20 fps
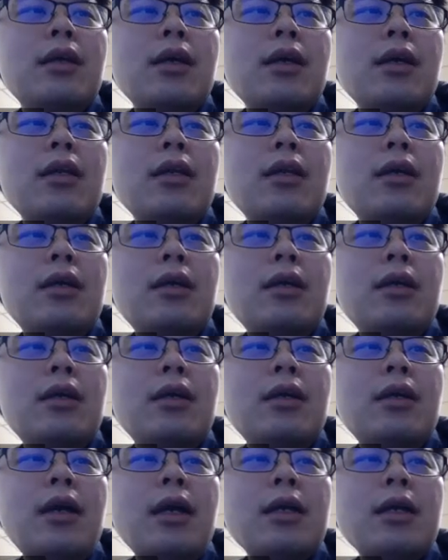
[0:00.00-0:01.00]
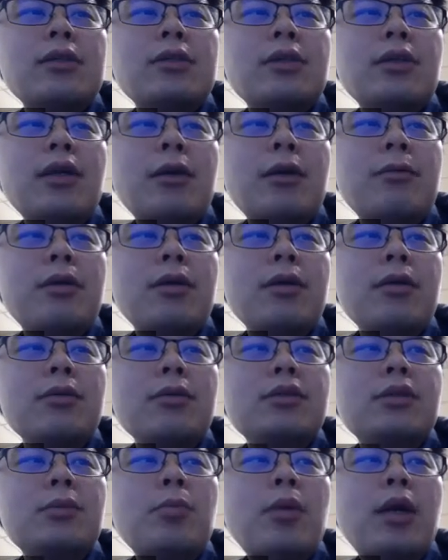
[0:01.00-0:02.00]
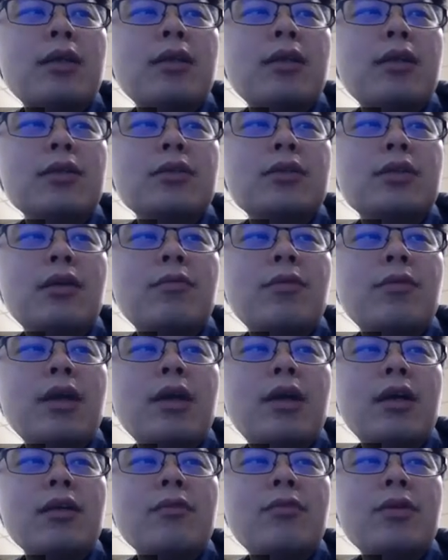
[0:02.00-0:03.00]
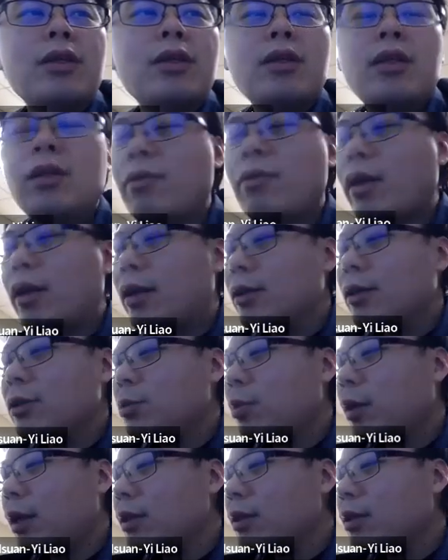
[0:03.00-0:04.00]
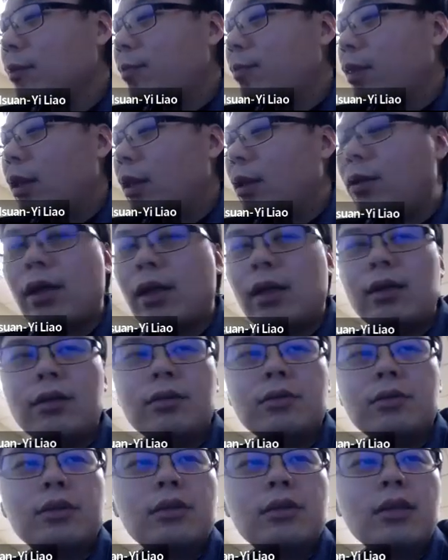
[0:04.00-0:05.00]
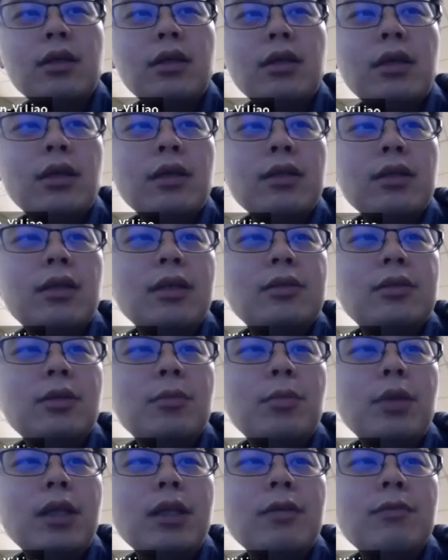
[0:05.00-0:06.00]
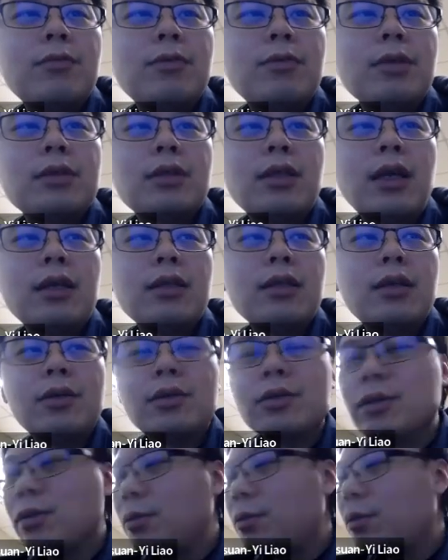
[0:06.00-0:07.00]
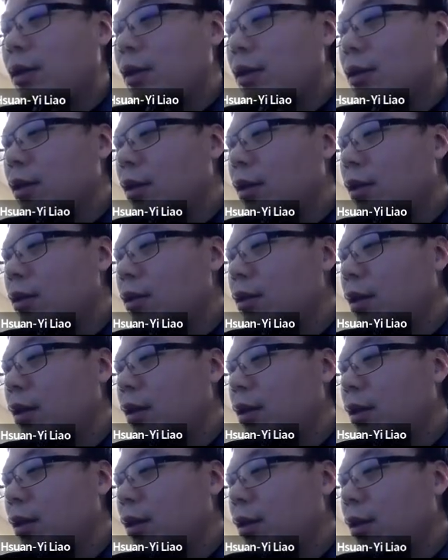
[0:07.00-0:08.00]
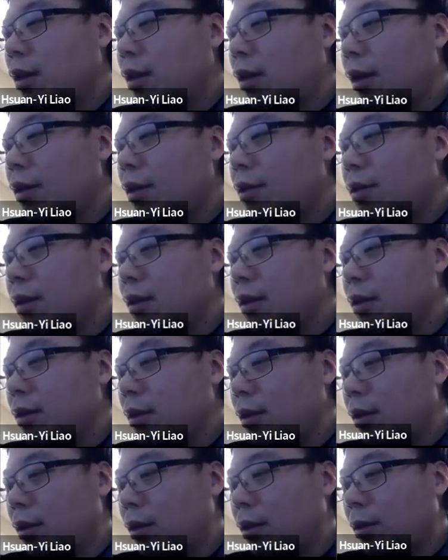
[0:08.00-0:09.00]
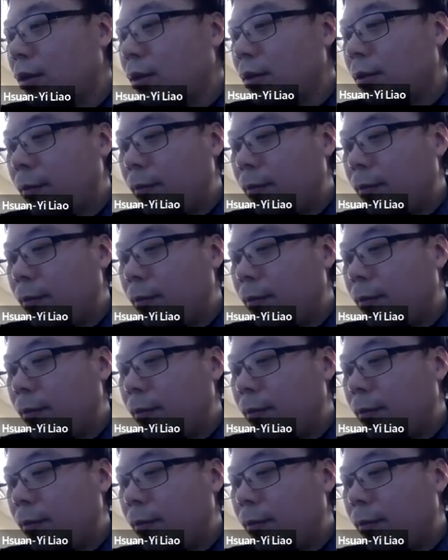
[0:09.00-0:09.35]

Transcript: And uh, actually I will use bundles of L uh, infinity one plus. You can use uh, DG manifolds that also works. I think uh,